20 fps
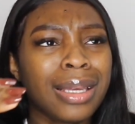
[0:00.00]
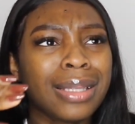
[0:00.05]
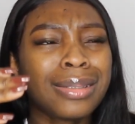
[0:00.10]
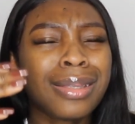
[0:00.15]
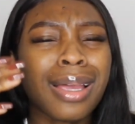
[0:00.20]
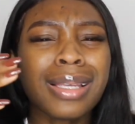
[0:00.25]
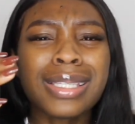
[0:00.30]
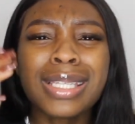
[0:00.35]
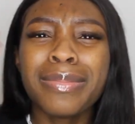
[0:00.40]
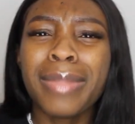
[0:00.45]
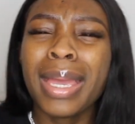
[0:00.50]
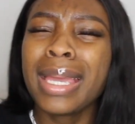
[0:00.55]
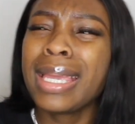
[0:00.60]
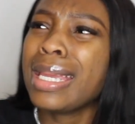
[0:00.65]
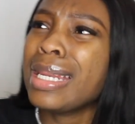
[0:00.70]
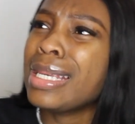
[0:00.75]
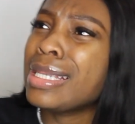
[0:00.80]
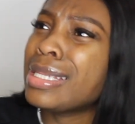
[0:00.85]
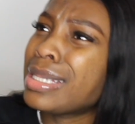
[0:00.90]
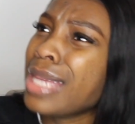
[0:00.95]
doesn't
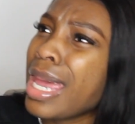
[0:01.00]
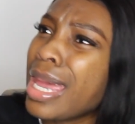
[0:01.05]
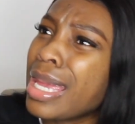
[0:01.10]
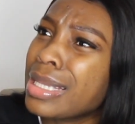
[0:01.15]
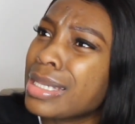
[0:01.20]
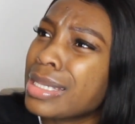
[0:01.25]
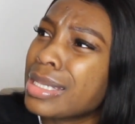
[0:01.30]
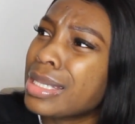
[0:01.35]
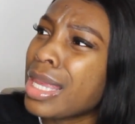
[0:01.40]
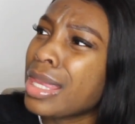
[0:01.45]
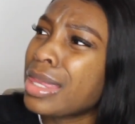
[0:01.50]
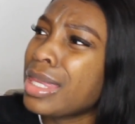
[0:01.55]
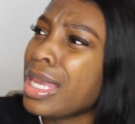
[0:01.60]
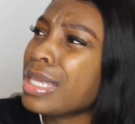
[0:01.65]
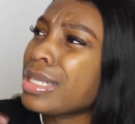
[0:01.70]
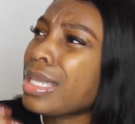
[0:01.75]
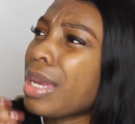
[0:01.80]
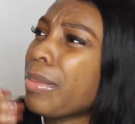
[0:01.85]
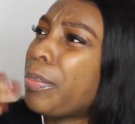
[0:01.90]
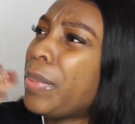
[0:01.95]
make any sense. The
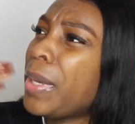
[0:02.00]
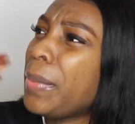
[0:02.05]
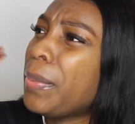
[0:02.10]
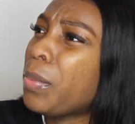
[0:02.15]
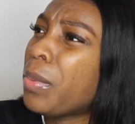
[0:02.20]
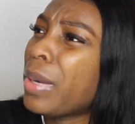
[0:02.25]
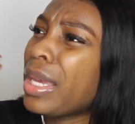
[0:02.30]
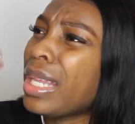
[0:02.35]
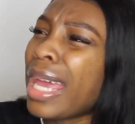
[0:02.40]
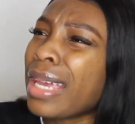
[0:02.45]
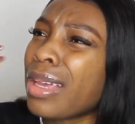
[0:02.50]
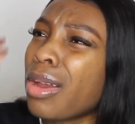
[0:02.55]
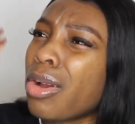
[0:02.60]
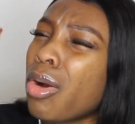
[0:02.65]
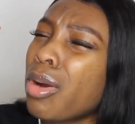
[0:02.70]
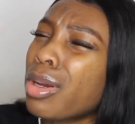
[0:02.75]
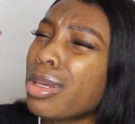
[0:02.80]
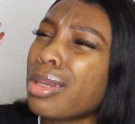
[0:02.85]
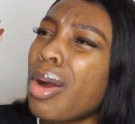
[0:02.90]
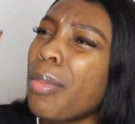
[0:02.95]
things that people want, like,
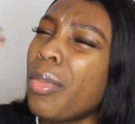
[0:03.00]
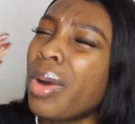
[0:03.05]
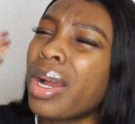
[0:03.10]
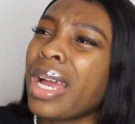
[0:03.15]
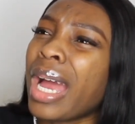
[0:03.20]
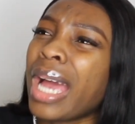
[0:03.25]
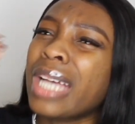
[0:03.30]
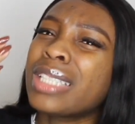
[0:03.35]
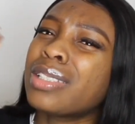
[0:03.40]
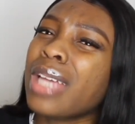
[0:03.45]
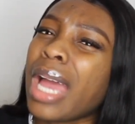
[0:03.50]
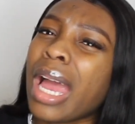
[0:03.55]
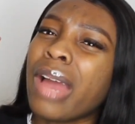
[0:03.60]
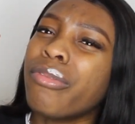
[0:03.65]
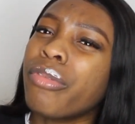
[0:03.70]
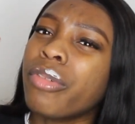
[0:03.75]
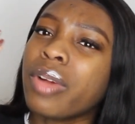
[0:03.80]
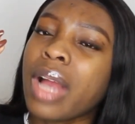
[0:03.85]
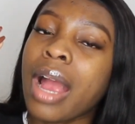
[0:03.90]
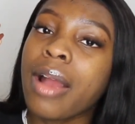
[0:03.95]
come on, guys,
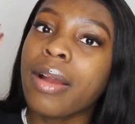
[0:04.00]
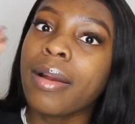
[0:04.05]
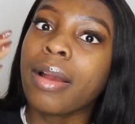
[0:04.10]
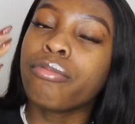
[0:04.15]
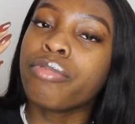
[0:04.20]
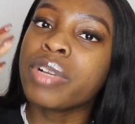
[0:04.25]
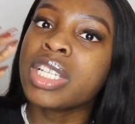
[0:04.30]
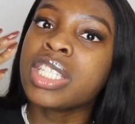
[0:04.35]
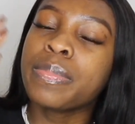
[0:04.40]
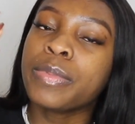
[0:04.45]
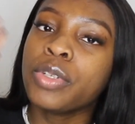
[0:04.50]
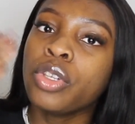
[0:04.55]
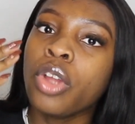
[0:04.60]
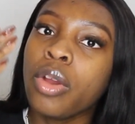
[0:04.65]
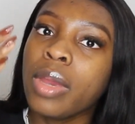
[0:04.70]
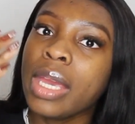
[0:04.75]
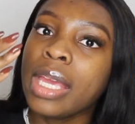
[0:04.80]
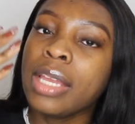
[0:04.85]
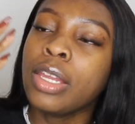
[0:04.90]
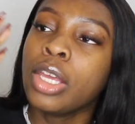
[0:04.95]
have you
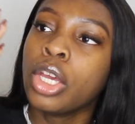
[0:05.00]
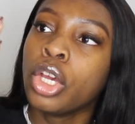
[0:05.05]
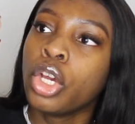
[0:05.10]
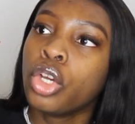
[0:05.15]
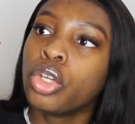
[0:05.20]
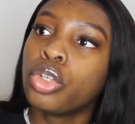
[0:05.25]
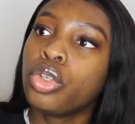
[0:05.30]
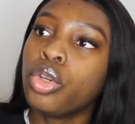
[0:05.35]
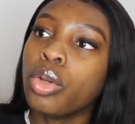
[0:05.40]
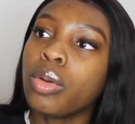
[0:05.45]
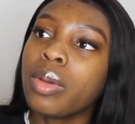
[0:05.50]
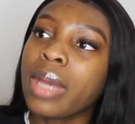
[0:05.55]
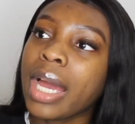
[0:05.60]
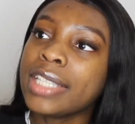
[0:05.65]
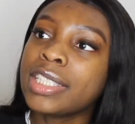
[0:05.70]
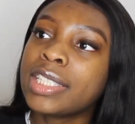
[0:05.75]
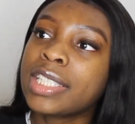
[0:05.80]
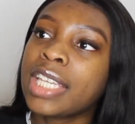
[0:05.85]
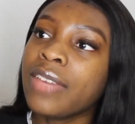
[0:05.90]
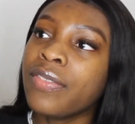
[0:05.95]
know, in you
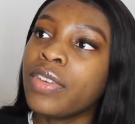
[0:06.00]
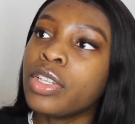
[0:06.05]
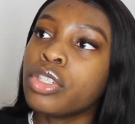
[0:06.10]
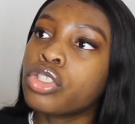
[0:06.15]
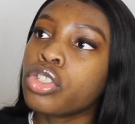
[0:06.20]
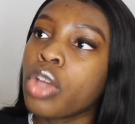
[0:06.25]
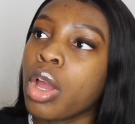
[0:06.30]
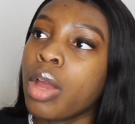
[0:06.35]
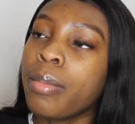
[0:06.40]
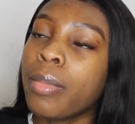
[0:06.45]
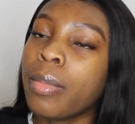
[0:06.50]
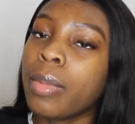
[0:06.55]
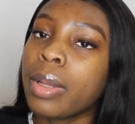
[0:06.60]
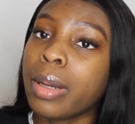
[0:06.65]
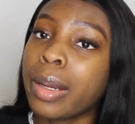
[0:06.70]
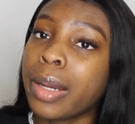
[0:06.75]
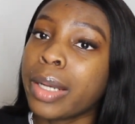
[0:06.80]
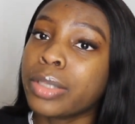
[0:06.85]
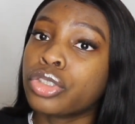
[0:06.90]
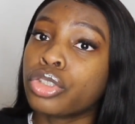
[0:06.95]
guys giving so
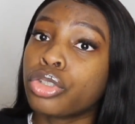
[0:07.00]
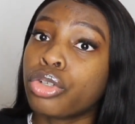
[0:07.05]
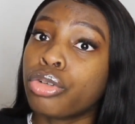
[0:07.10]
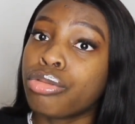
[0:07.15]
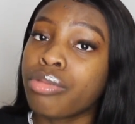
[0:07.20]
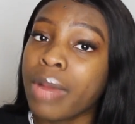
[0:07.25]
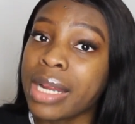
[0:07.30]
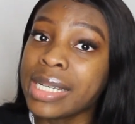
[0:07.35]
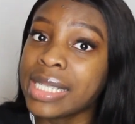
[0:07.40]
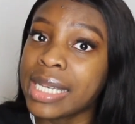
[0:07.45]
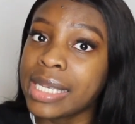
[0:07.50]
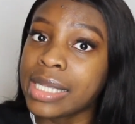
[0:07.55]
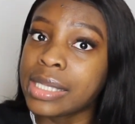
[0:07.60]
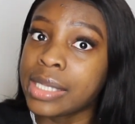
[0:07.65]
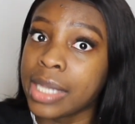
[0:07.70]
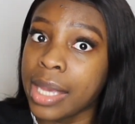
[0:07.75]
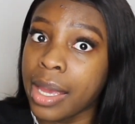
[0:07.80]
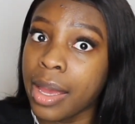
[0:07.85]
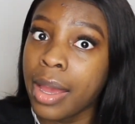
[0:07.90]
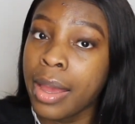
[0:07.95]
much
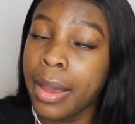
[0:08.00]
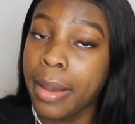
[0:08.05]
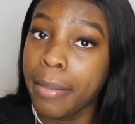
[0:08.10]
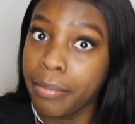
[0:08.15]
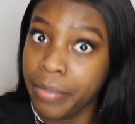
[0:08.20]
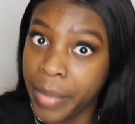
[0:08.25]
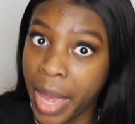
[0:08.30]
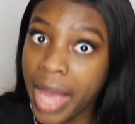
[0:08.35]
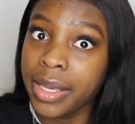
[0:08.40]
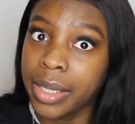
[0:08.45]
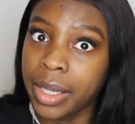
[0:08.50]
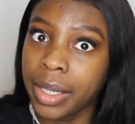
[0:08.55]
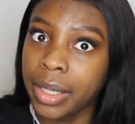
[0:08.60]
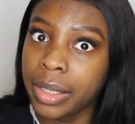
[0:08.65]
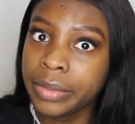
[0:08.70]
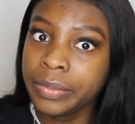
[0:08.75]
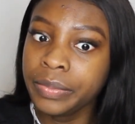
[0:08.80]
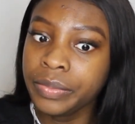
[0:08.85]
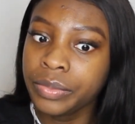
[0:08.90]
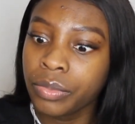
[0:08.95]
credit to
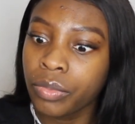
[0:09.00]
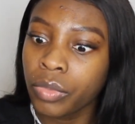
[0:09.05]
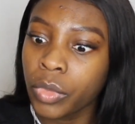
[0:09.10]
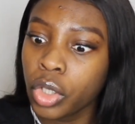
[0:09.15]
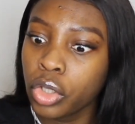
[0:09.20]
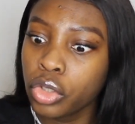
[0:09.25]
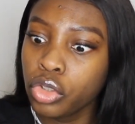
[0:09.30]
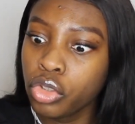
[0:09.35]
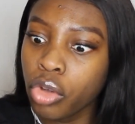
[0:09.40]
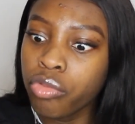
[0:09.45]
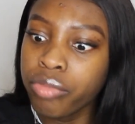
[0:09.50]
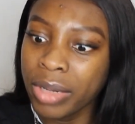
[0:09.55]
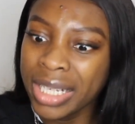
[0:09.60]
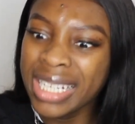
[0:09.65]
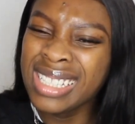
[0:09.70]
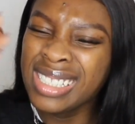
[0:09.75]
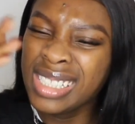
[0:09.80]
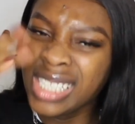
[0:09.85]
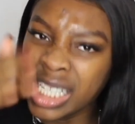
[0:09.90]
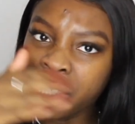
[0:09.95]
Meghan, you're
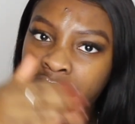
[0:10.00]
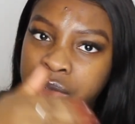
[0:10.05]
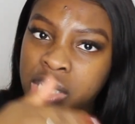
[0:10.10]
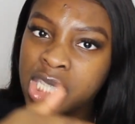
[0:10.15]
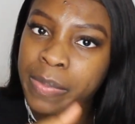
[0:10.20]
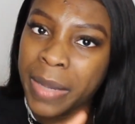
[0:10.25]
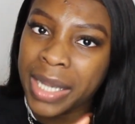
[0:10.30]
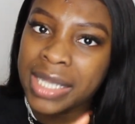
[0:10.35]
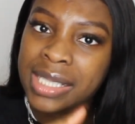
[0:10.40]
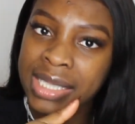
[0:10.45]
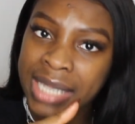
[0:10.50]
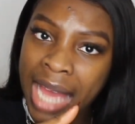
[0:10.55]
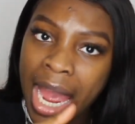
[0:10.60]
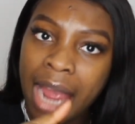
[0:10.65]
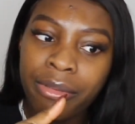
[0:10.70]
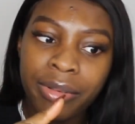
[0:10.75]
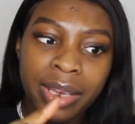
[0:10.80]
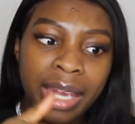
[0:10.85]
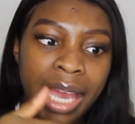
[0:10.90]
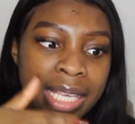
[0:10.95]
really disrespecting
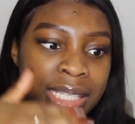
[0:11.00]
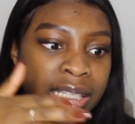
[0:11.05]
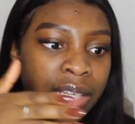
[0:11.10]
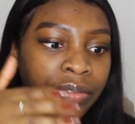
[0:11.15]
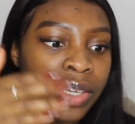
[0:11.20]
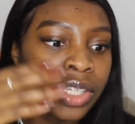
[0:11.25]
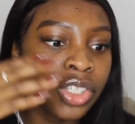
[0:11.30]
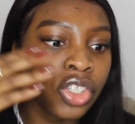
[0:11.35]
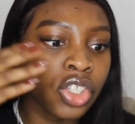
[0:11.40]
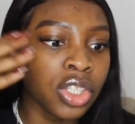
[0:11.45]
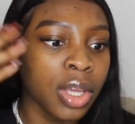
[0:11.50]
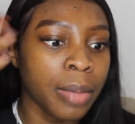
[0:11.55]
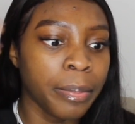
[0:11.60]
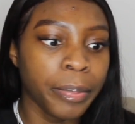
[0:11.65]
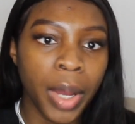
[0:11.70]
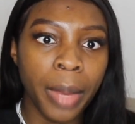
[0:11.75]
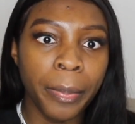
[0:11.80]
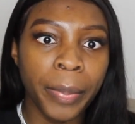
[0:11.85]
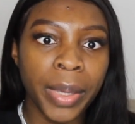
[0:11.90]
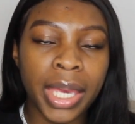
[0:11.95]
Harry as if he's just
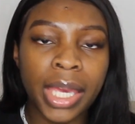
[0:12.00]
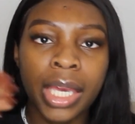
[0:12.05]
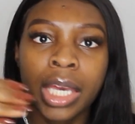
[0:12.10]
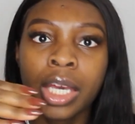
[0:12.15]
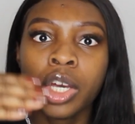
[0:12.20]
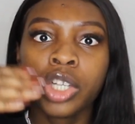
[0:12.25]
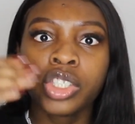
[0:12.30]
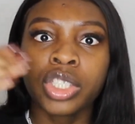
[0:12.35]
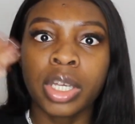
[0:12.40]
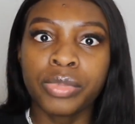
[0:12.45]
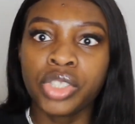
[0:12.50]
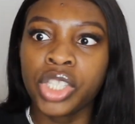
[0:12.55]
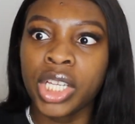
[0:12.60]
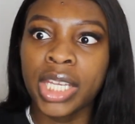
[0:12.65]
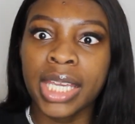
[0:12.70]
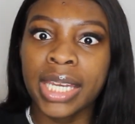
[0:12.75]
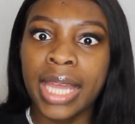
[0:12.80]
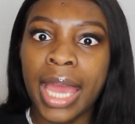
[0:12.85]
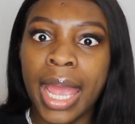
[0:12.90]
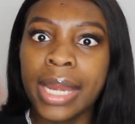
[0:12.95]
some puppet, some
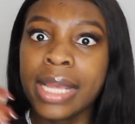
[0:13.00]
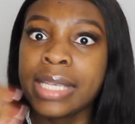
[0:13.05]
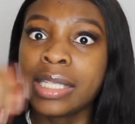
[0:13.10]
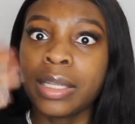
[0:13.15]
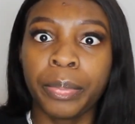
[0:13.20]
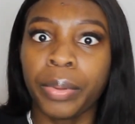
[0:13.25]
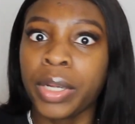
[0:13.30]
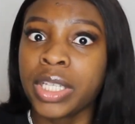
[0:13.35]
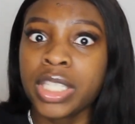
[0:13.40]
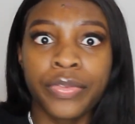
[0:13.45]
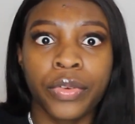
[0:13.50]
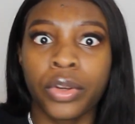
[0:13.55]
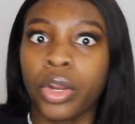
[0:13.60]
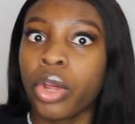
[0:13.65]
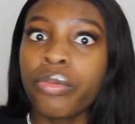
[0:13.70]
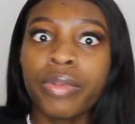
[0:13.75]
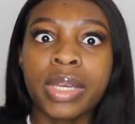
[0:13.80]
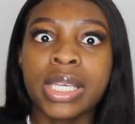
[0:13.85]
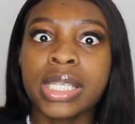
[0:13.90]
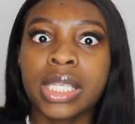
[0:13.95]
chicken head. He's a prince for
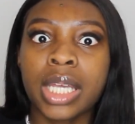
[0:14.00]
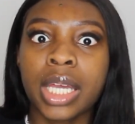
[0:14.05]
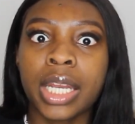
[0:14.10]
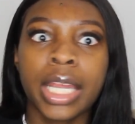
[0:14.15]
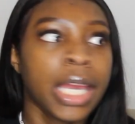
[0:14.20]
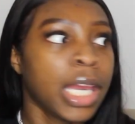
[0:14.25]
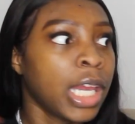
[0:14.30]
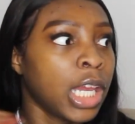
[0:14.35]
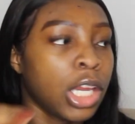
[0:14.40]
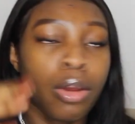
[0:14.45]
no reason.